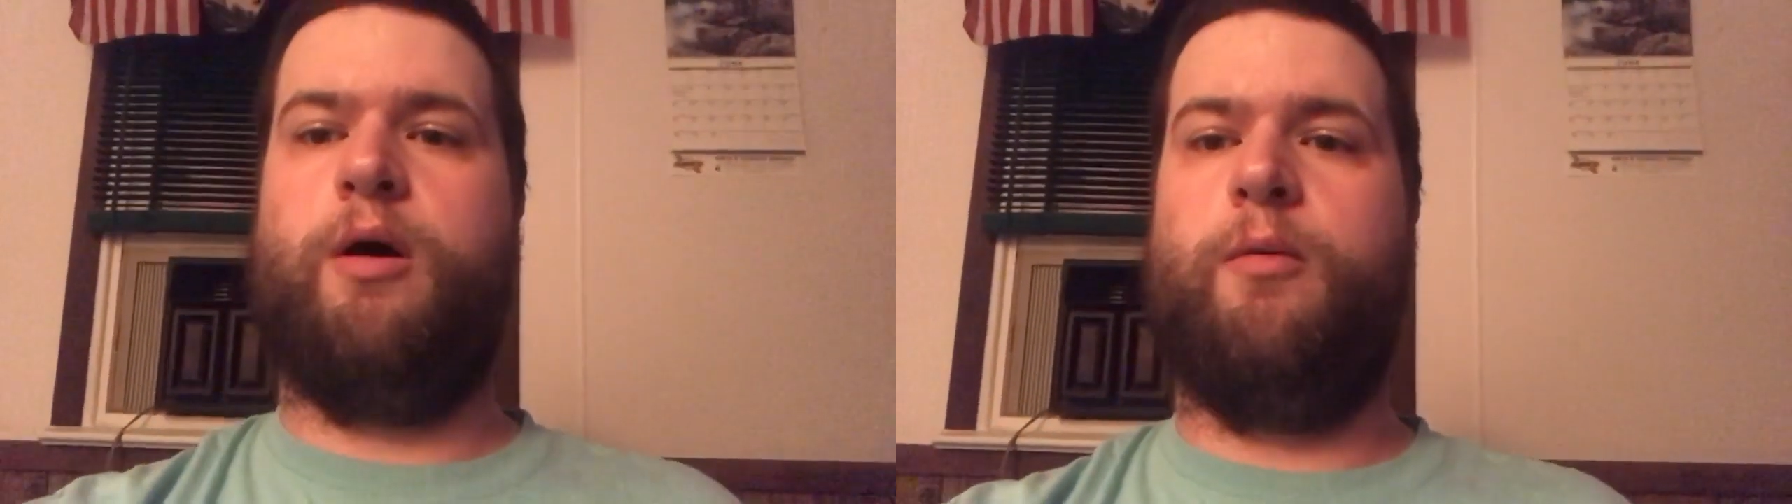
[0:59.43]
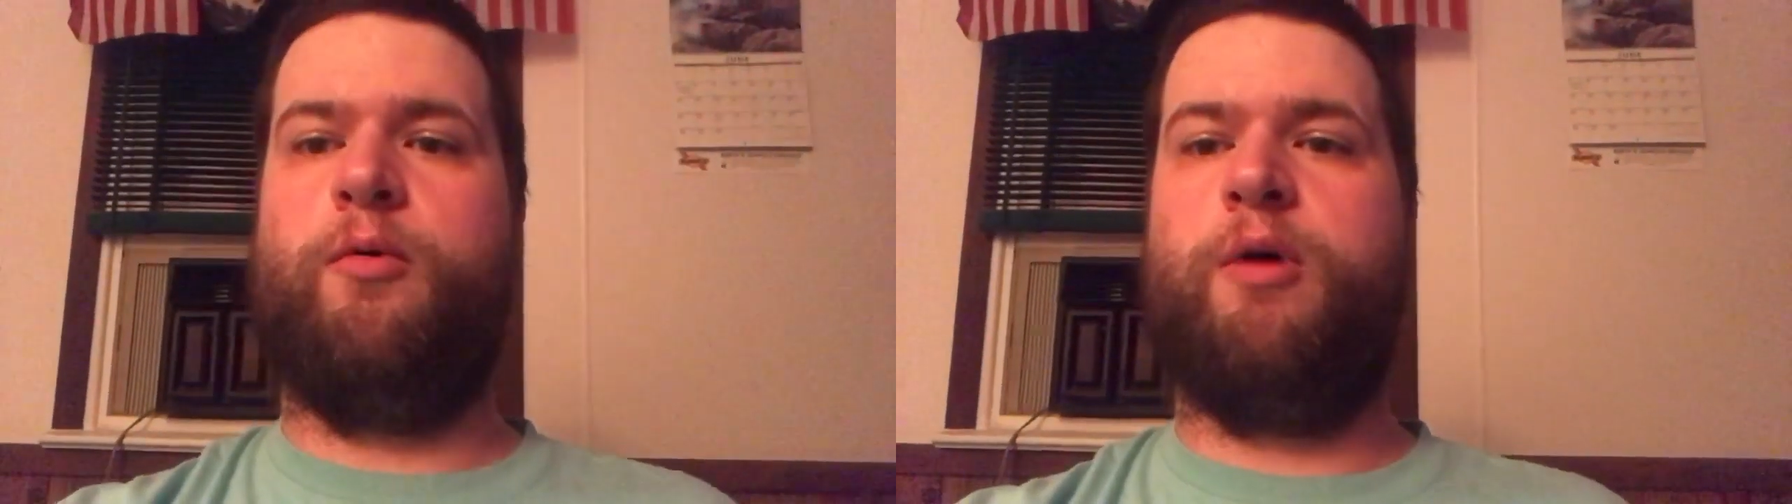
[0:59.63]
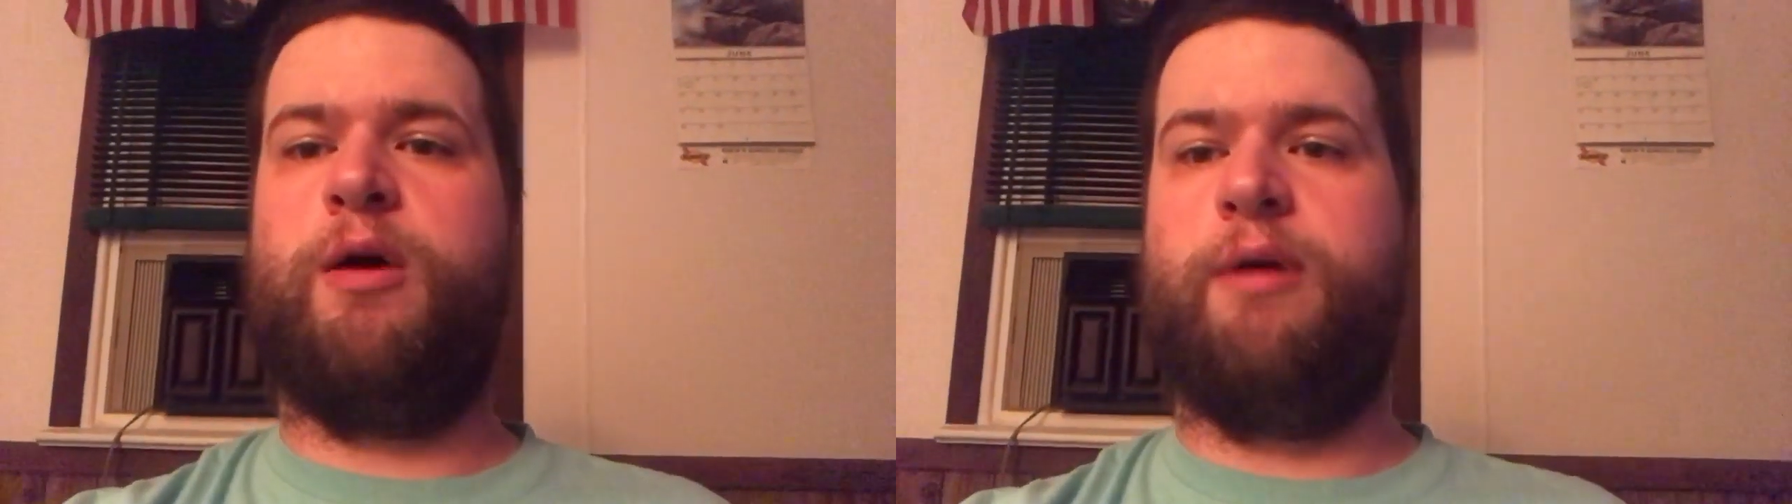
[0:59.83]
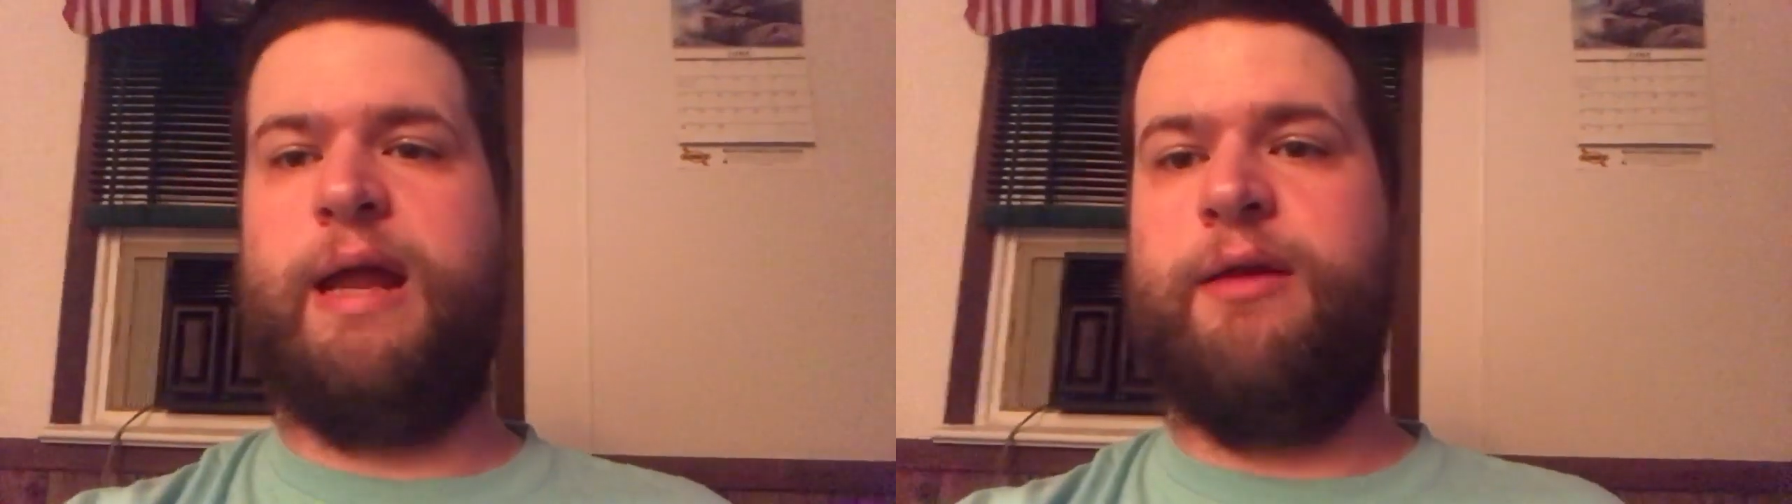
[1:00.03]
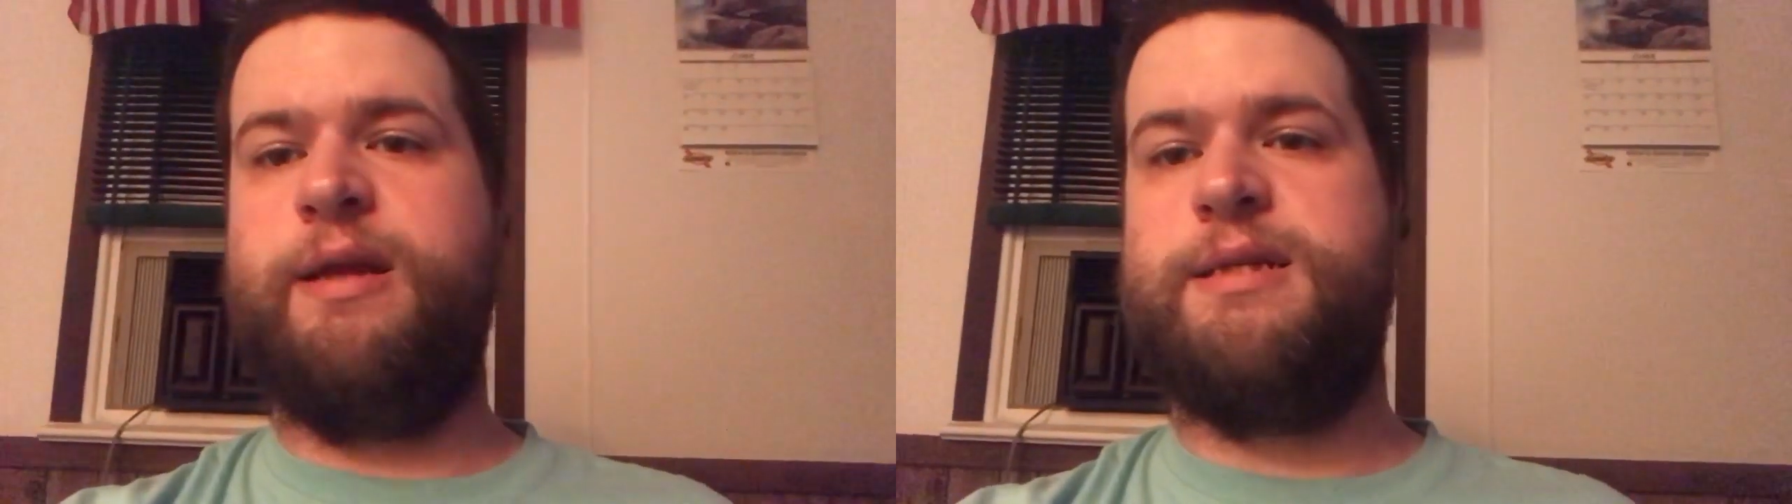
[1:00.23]
Well,
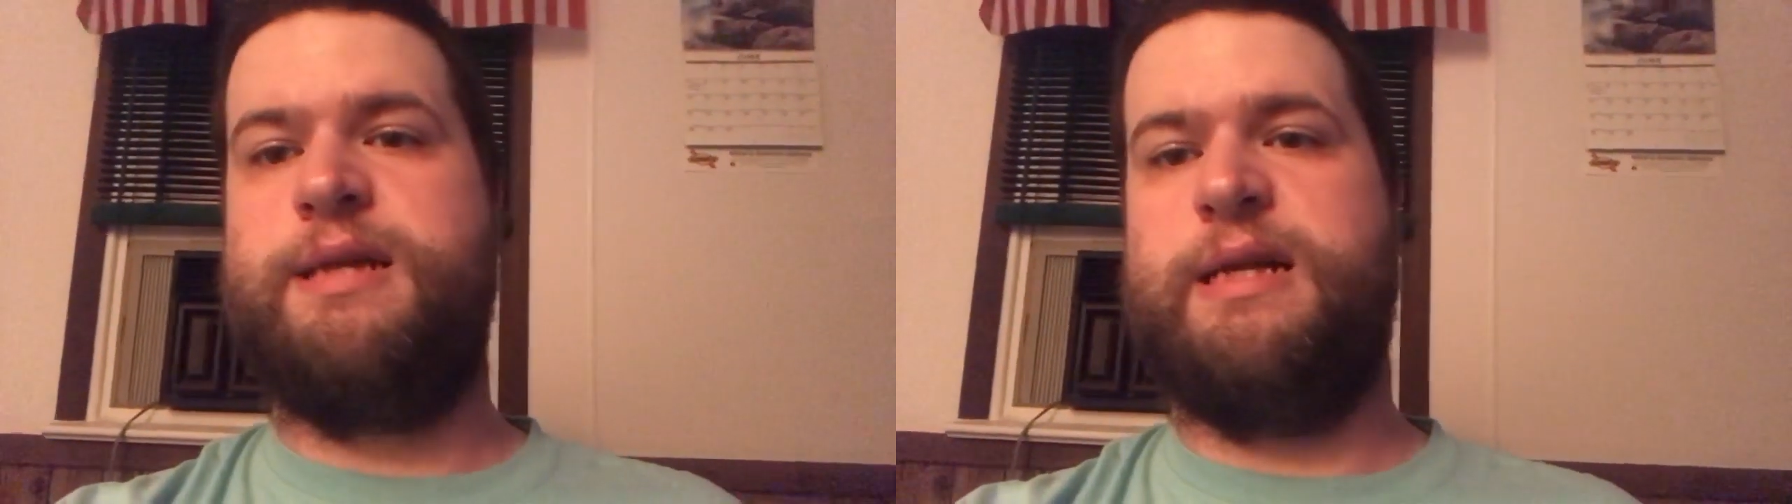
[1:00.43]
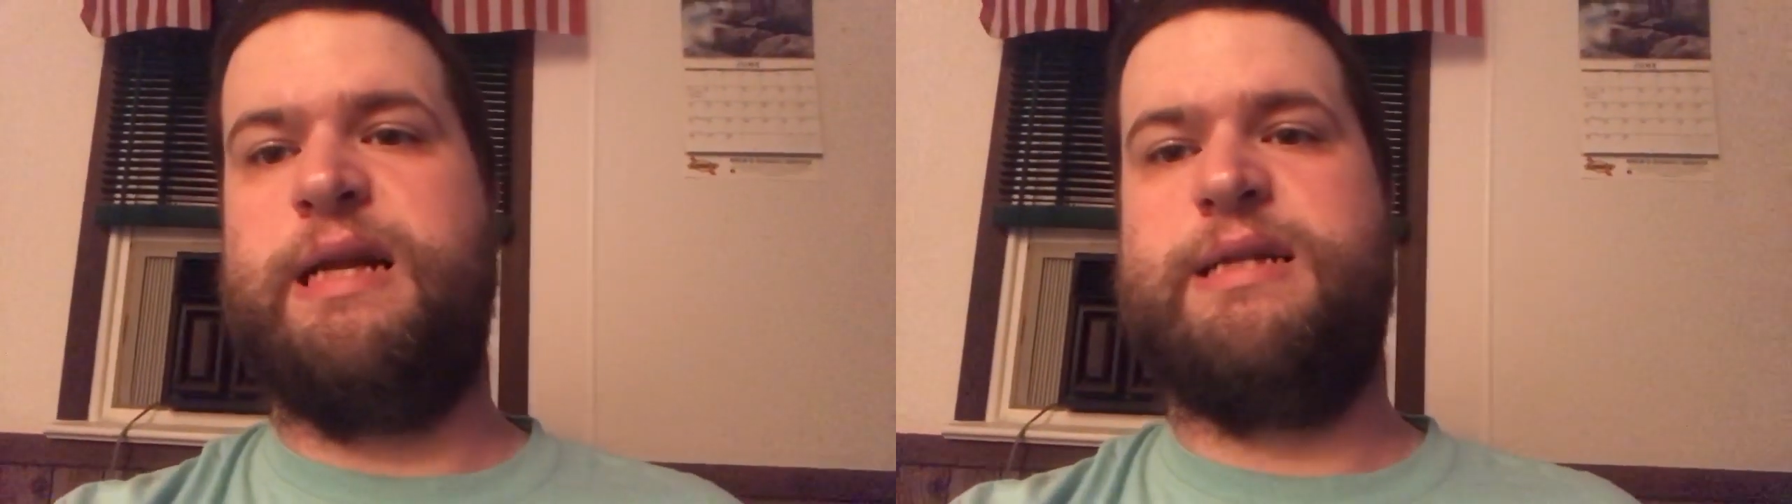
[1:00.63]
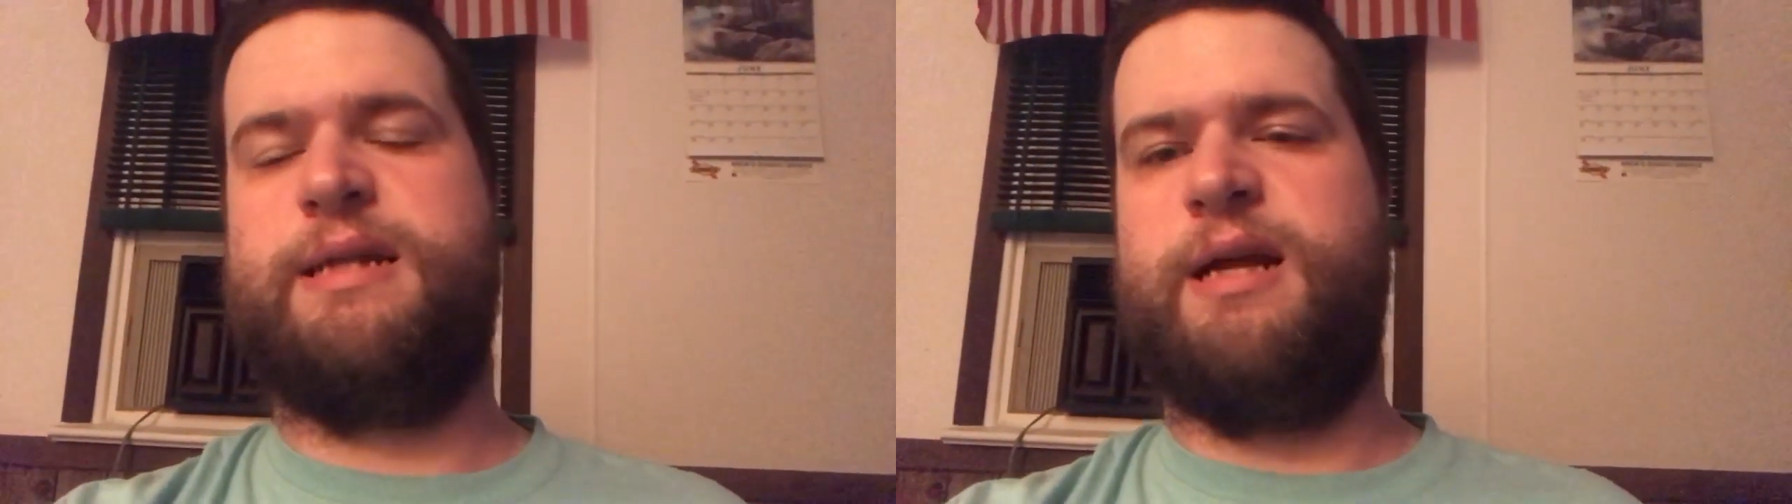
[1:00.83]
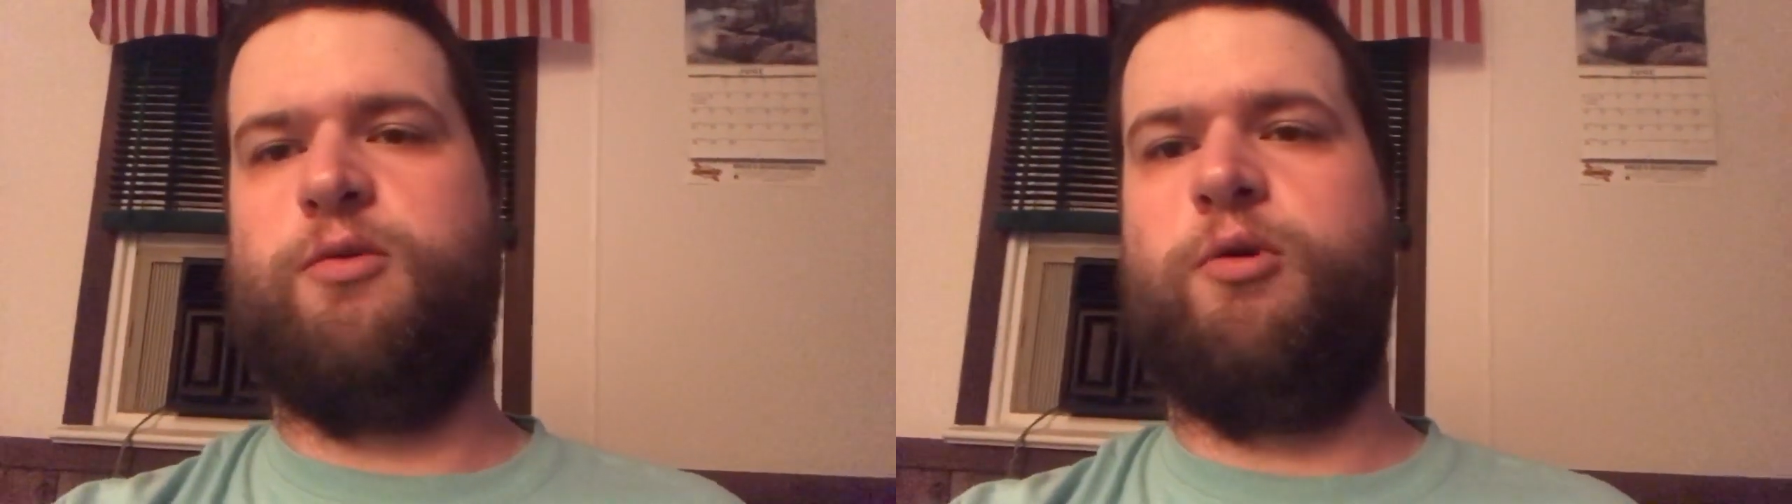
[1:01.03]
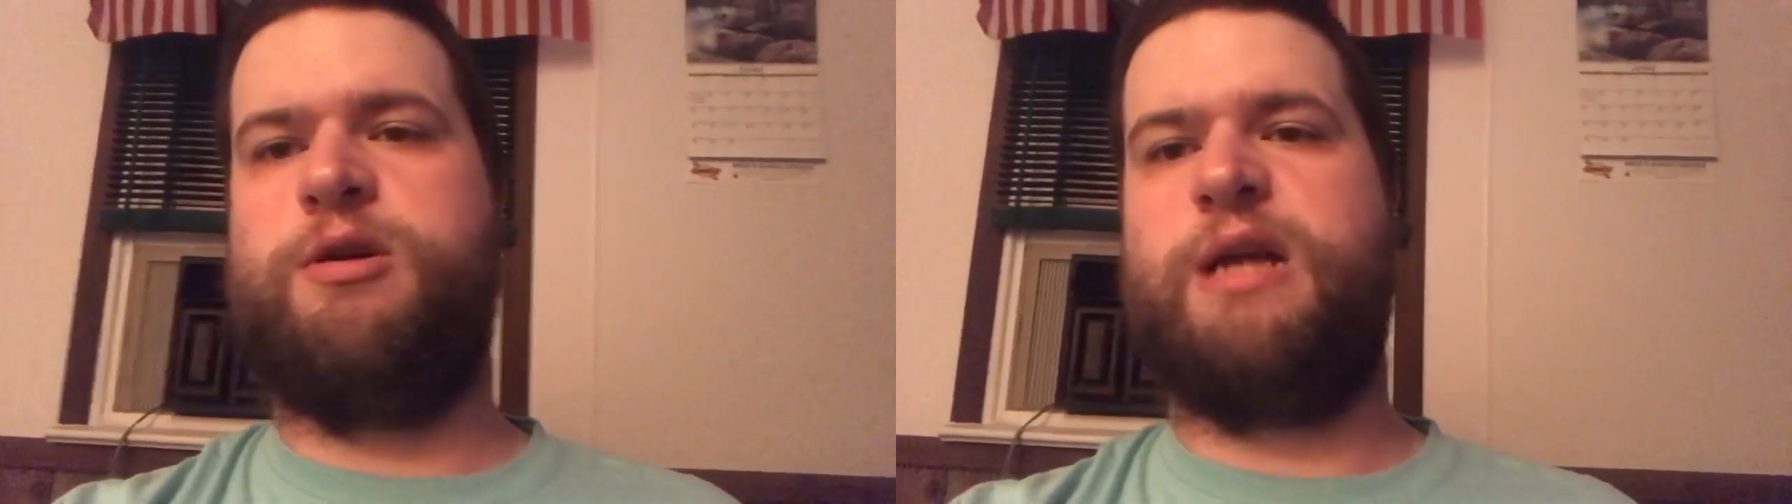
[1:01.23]
at least it's not the
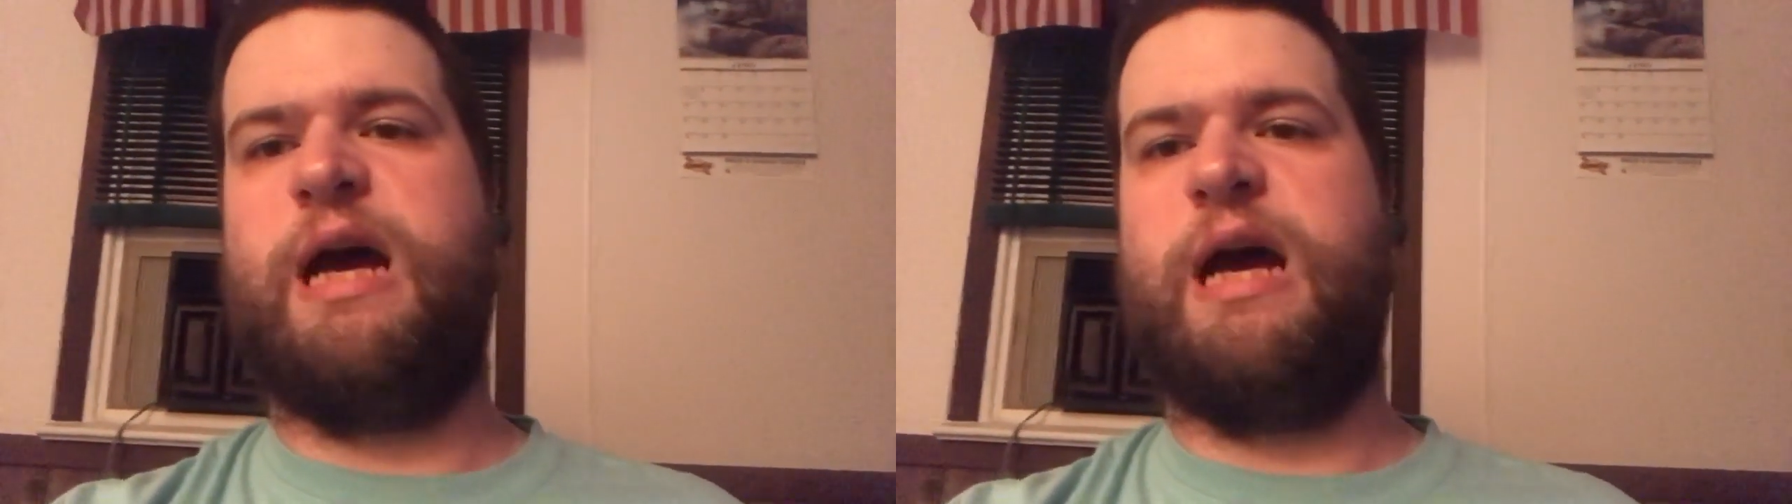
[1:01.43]
worst.